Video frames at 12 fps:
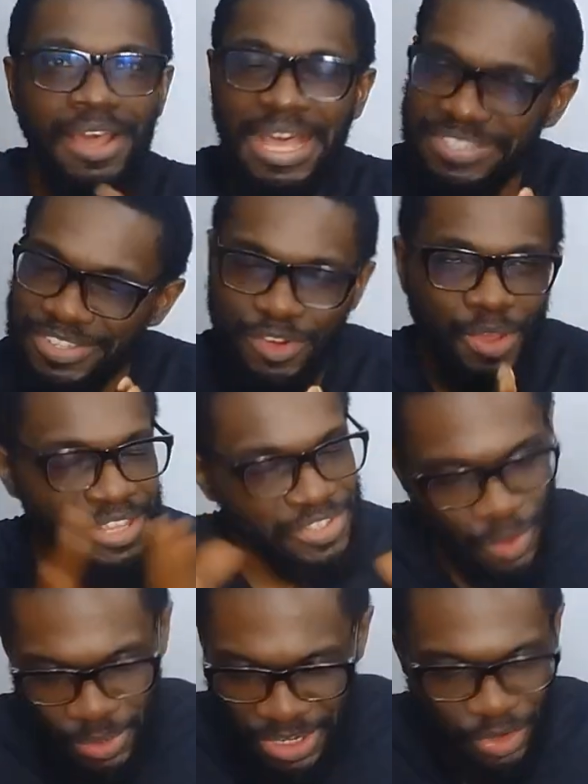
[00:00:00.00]
Caicedo
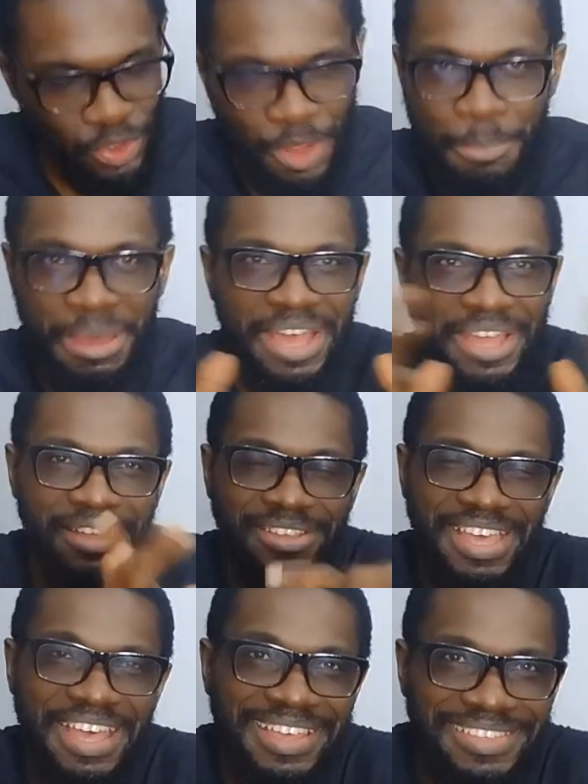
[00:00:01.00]
has scored another banger,
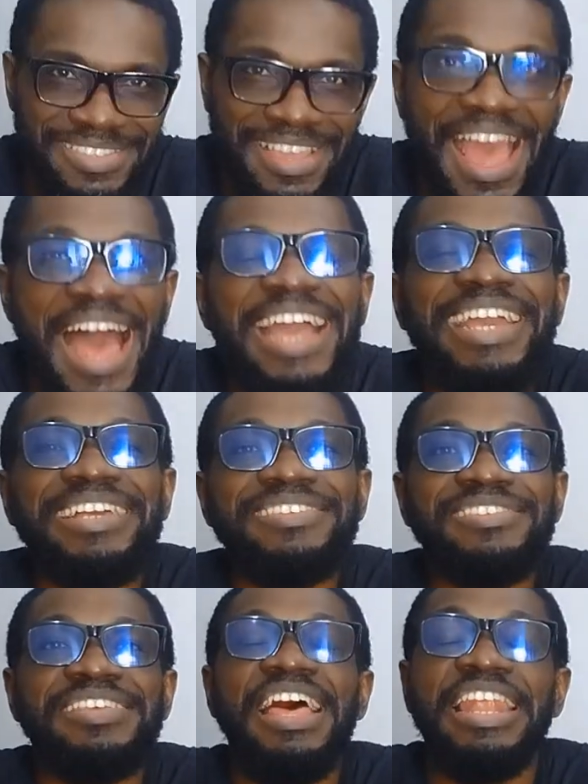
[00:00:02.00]
guys,
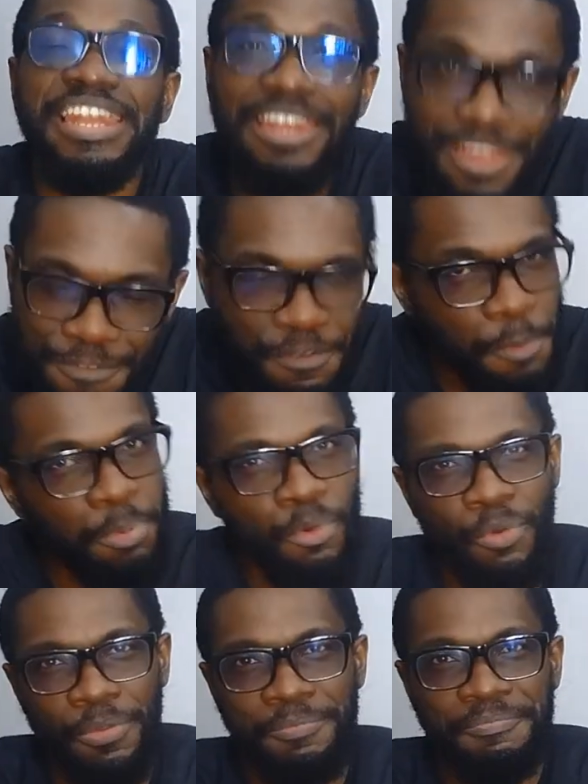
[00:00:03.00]
against Liverpool.